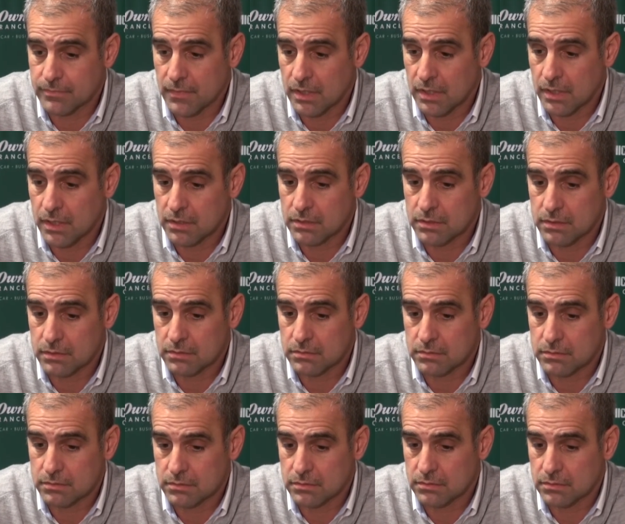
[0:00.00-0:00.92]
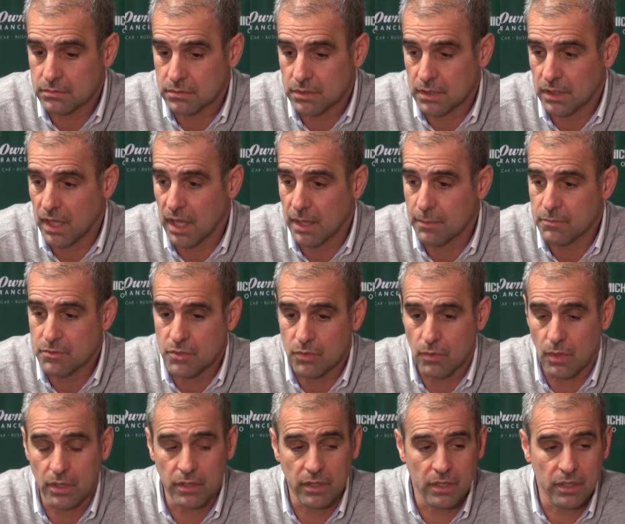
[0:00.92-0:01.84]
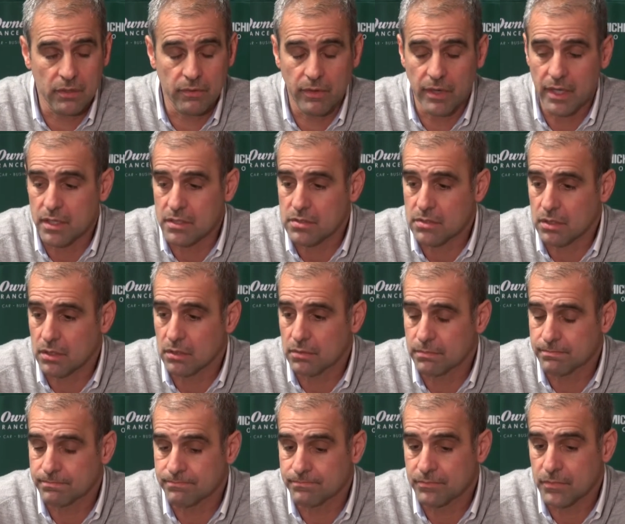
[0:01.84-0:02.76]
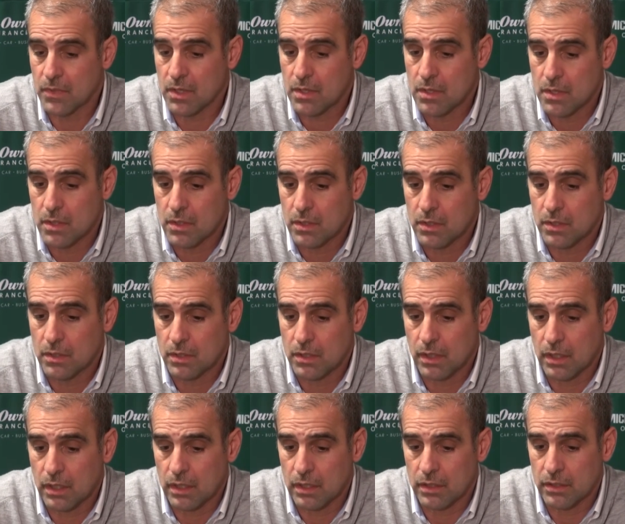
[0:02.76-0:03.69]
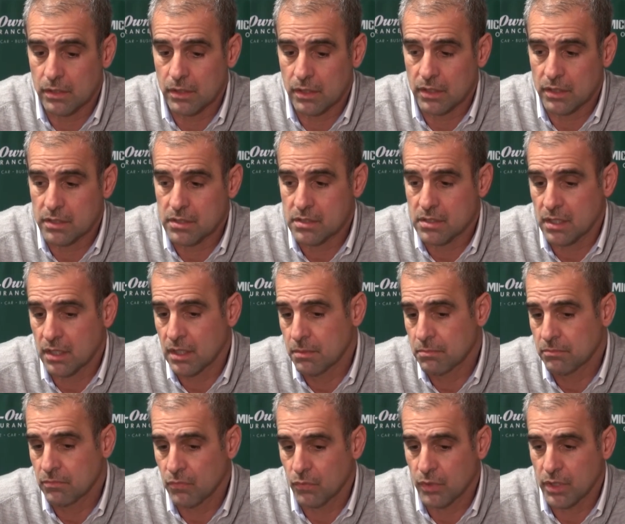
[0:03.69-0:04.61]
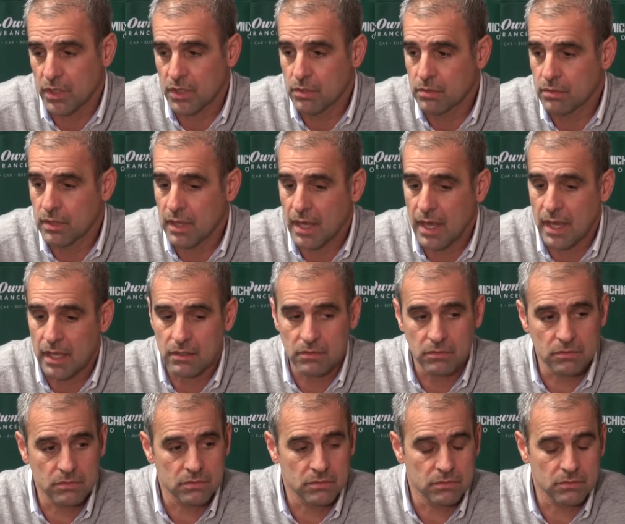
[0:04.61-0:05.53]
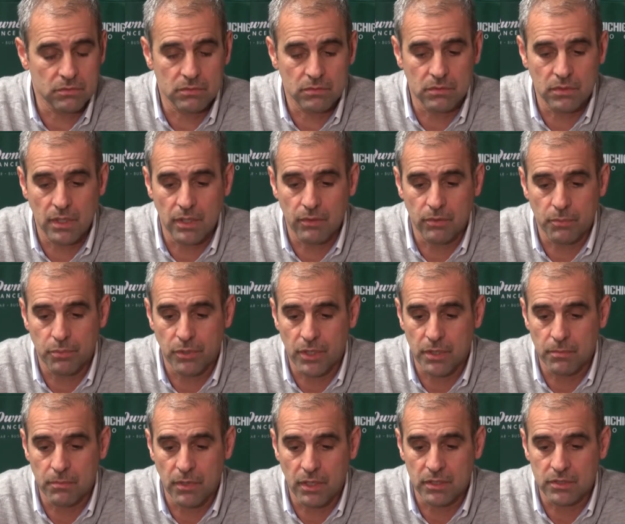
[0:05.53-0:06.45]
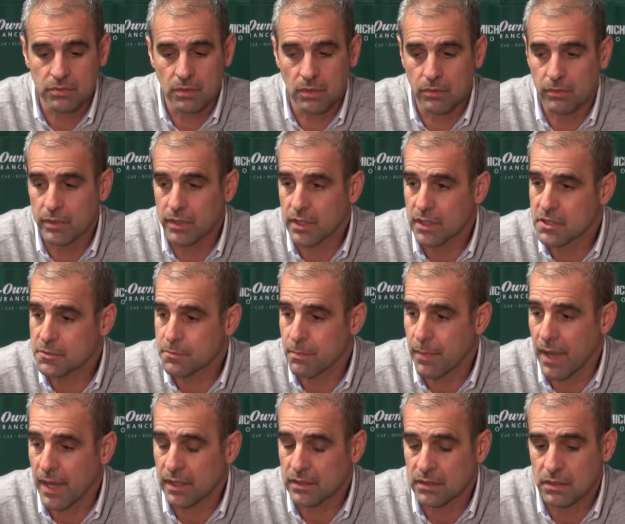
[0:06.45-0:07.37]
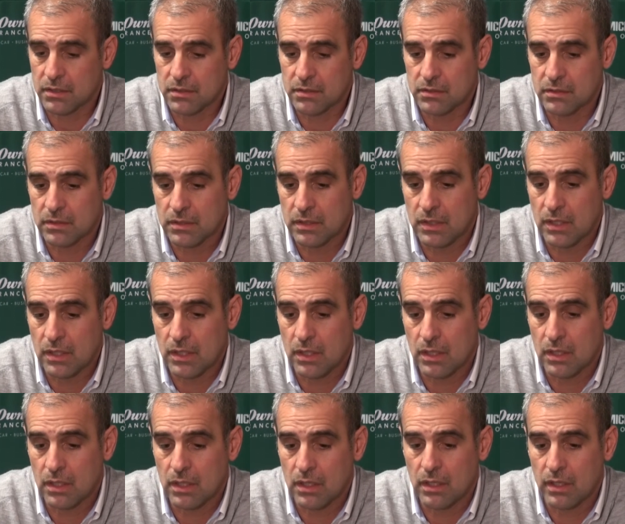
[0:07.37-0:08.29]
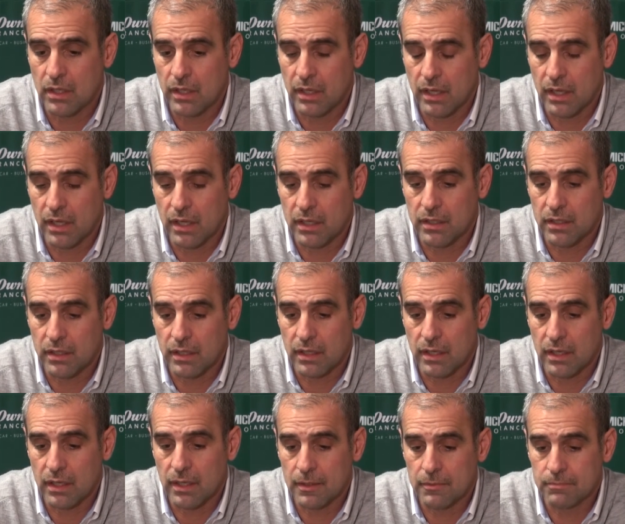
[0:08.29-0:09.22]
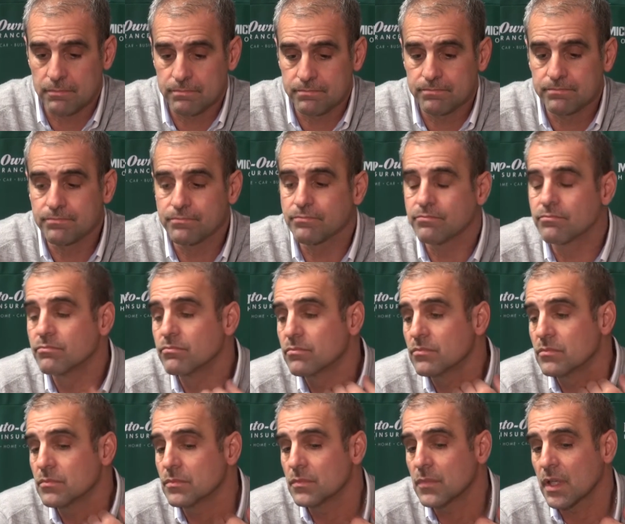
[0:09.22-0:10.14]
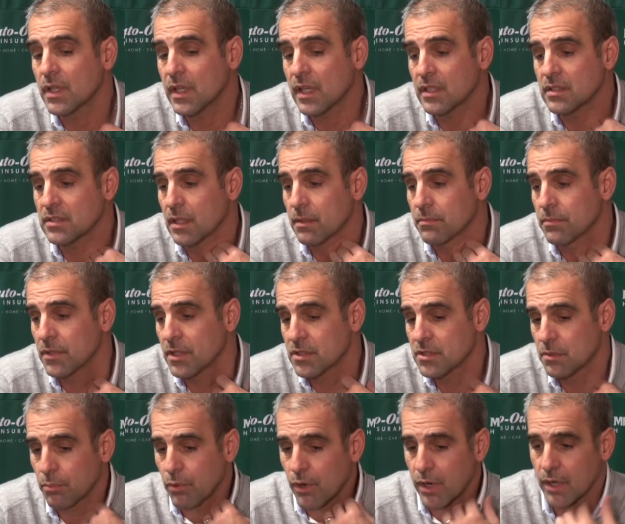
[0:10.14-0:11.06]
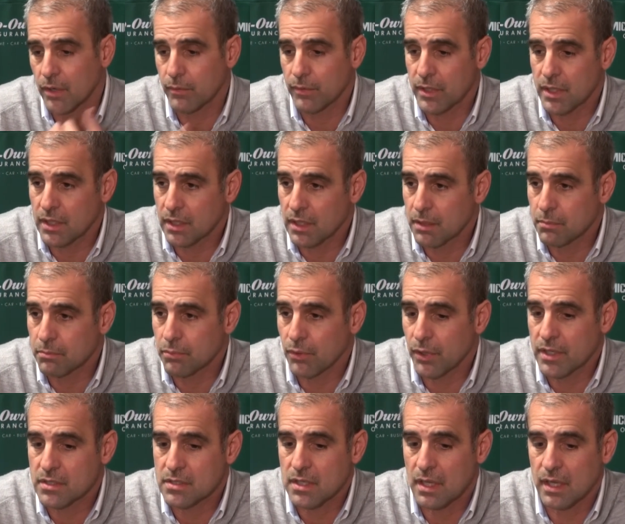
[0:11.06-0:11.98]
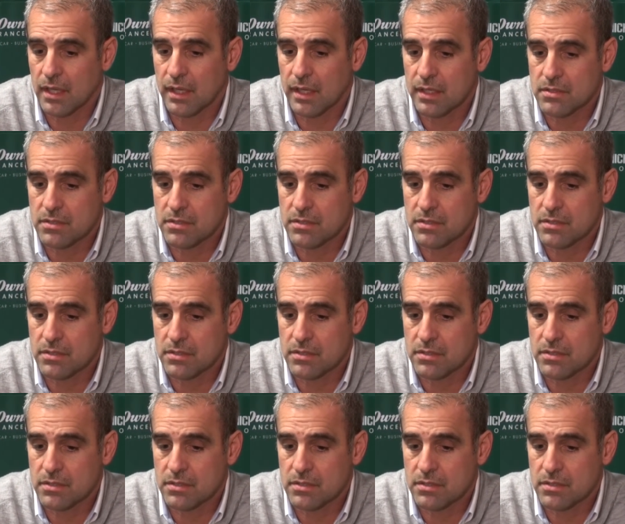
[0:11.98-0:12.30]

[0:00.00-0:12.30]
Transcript: and the game swung their way. So uh, they're a good team. We knew that. They were pretty much what we expected. And uh, like I said, I'm disappointed we didn't get points out of that